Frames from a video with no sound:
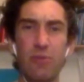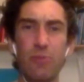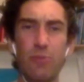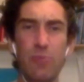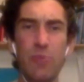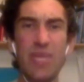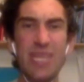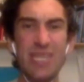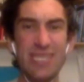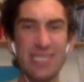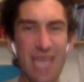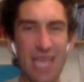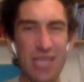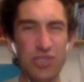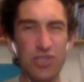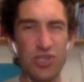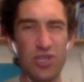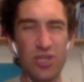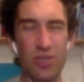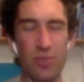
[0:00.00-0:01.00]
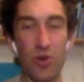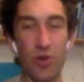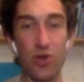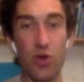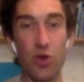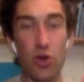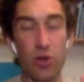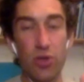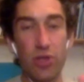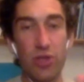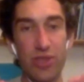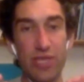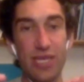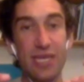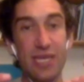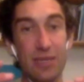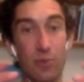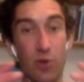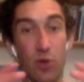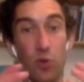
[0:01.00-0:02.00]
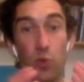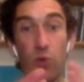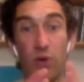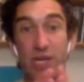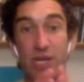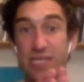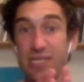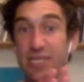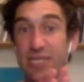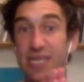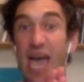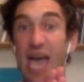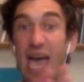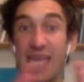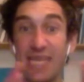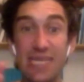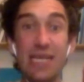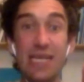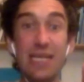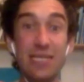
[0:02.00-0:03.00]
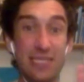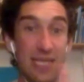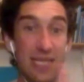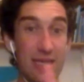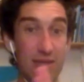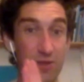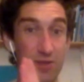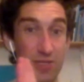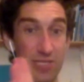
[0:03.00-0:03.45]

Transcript: be intentional about thinking about what is the ideal set